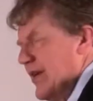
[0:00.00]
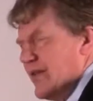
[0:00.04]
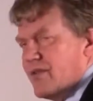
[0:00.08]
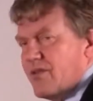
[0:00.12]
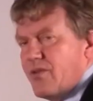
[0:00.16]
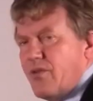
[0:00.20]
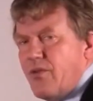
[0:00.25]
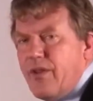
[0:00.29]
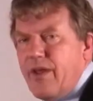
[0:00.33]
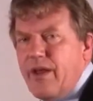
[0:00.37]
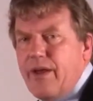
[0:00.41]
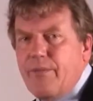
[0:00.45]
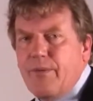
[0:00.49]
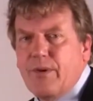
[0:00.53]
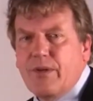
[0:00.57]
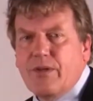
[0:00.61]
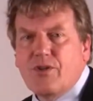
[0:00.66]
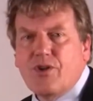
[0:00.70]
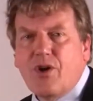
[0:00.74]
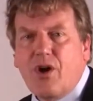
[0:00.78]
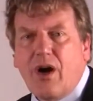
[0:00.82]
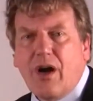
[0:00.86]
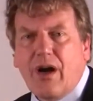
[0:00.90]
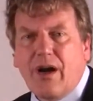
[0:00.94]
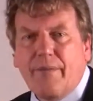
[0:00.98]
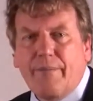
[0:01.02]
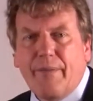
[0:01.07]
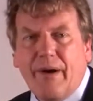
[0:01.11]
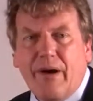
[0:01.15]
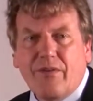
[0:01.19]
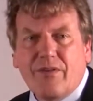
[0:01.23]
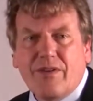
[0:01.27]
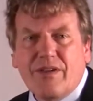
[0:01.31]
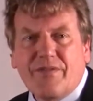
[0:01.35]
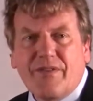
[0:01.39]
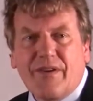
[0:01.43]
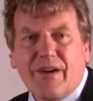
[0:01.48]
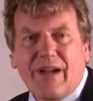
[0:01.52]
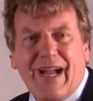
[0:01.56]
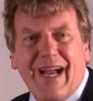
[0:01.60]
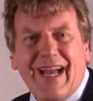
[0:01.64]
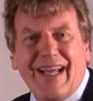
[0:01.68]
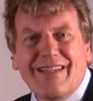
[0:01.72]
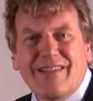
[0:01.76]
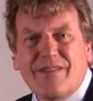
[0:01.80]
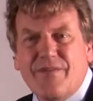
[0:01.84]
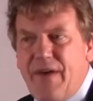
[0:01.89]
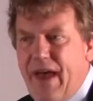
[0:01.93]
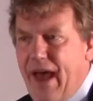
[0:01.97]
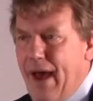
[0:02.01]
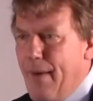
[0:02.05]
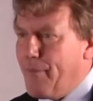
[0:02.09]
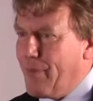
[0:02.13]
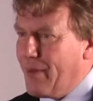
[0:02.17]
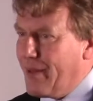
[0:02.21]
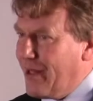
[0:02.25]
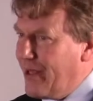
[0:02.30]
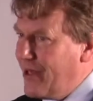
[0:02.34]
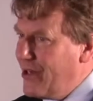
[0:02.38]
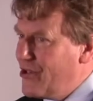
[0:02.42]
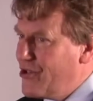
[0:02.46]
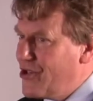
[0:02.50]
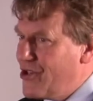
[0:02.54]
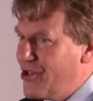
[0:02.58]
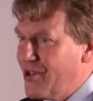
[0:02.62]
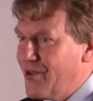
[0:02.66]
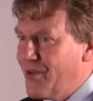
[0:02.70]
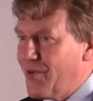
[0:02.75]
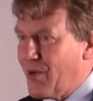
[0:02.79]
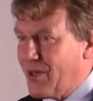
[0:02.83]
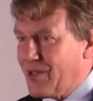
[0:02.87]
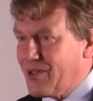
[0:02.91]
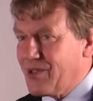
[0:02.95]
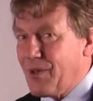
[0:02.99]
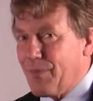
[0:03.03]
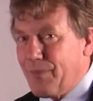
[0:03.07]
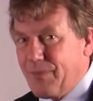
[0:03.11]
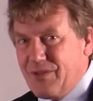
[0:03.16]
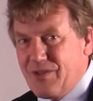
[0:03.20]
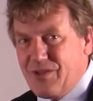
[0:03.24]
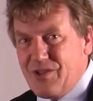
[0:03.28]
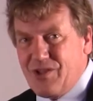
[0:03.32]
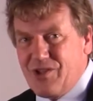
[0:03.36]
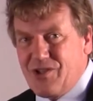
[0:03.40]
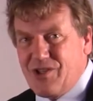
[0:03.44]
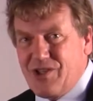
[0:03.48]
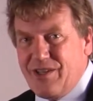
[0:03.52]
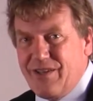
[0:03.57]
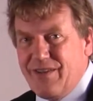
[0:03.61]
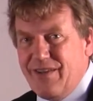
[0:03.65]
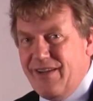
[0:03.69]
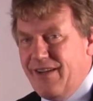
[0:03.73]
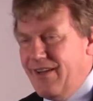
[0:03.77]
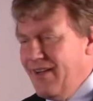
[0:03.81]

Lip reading: so they would talk about different kinds of appellation or supposition.